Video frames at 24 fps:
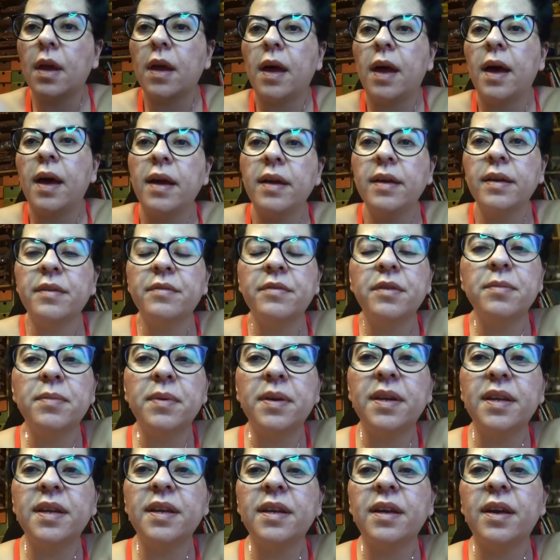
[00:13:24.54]
Hi
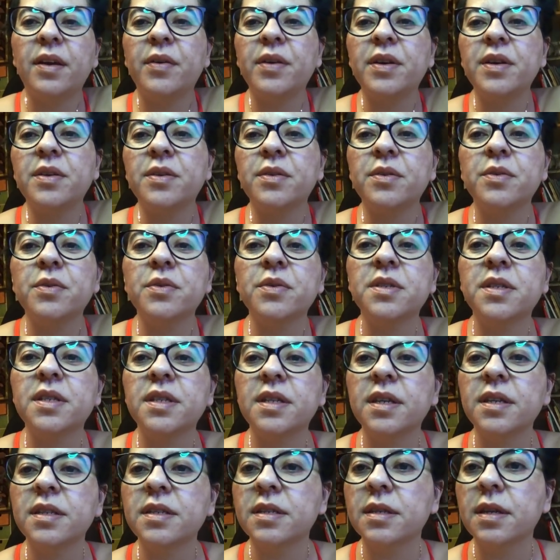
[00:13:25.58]
everybody, how are you?
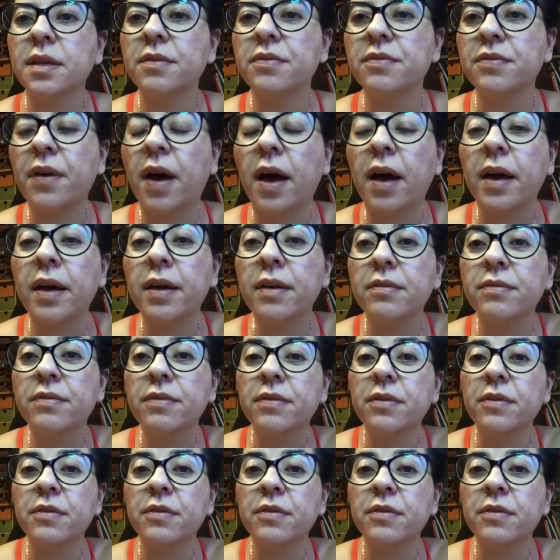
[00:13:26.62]
Today's day five.